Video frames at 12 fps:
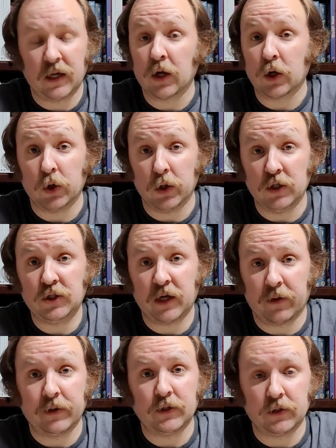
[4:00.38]
and a good
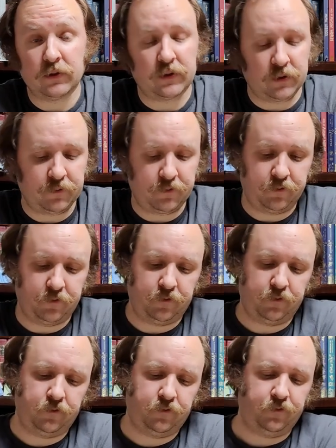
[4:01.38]
cherry juice.
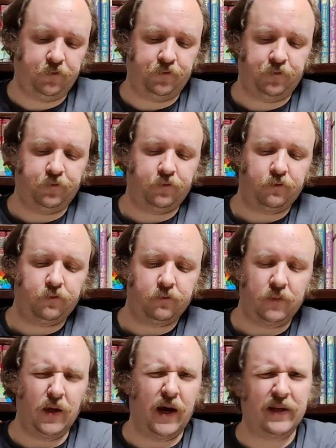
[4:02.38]

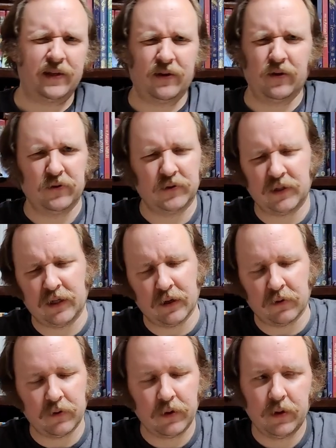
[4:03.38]
Not those, you
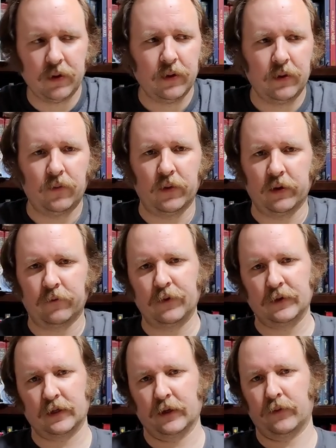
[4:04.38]
know, where the
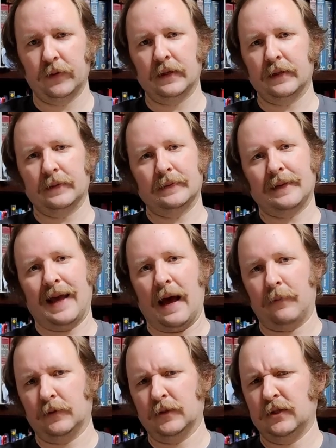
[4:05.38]
first ingredient is
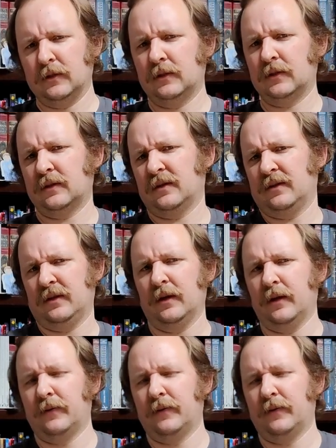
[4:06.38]
apple juice, you know,